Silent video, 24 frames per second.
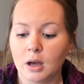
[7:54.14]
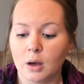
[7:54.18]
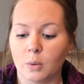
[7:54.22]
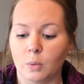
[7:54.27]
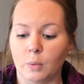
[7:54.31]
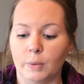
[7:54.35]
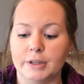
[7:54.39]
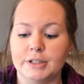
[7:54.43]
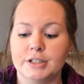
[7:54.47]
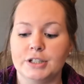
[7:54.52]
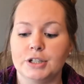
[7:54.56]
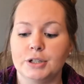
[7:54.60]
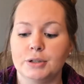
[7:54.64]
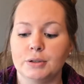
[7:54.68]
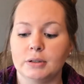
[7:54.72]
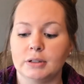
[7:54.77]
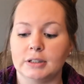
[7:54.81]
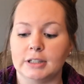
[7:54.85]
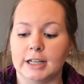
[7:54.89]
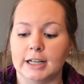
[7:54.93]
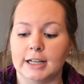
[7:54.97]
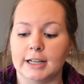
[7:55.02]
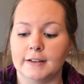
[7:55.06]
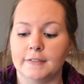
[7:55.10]
What do you
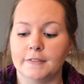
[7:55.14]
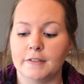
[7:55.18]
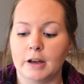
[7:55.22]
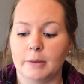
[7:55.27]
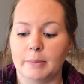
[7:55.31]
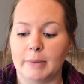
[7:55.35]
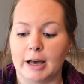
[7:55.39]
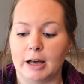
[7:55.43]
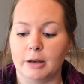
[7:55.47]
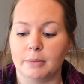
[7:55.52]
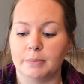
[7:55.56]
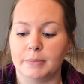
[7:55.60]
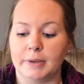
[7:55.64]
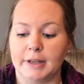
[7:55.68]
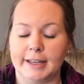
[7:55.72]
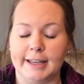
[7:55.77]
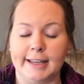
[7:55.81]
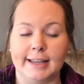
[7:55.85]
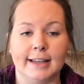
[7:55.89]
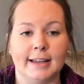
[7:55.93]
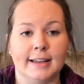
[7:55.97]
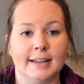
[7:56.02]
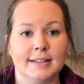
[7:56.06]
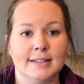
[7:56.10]
love about
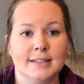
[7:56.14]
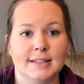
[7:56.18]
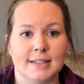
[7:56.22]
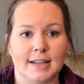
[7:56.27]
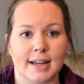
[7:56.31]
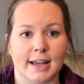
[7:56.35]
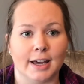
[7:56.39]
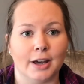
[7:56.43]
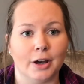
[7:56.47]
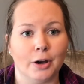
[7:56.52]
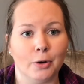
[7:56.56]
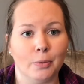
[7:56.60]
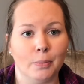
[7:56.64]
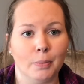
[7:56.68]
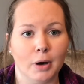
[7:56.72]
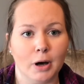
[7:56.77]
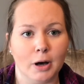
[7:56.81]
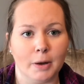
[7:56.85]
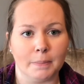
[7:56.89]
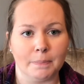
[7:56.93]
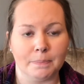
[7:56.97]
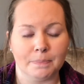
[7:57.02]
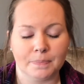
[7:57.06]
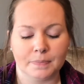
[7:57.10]
being a stay-at-home
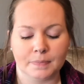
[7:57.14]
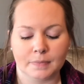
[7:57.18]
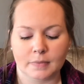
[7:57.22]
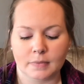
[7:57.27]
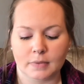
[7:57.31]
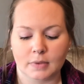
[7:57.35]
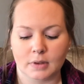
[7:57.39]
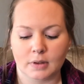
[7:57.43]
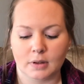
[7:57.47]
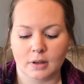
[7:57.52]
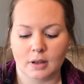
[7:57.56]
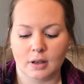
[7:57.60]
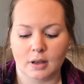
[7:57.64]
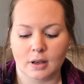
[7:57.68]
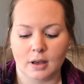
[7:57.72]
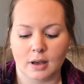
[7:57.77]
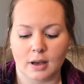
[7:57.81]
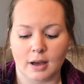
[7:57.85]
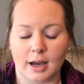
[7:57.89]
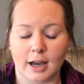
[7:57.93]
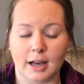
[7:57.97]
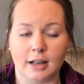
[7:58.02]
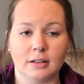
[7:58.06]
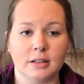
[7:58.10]
mom?
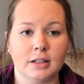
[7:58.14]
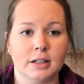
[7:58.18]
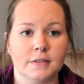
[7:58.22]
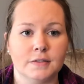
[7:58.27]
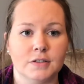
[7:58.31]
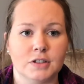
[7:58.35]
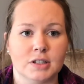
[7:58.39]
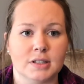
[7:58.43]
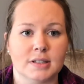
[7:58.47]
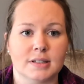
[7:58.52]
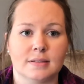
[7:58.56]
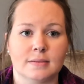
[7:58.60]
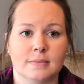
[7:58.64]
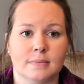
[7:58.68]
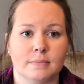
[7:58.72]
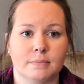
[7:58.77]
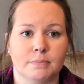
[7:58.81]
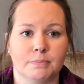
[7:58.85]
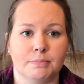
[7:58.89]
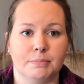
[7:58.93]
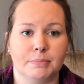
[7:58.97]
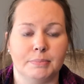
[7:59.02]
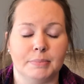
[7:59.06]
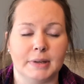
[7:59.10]
I love just
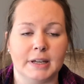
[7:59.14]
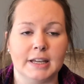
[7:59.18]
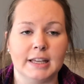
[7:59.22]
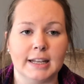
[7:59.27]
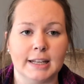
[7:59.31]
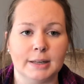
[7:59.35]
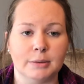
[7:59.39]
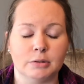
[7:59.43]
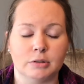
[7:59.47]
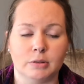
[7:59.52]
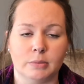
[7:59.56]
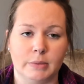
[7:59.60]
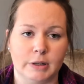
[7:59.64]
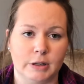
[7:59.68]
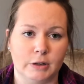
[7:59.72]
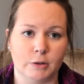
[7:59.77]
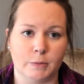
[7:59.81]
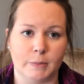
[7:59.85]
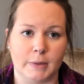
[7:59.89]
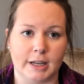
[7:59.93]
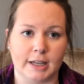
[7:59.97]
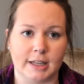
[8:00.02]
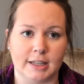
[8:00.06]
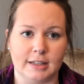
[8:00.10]
being able to be with my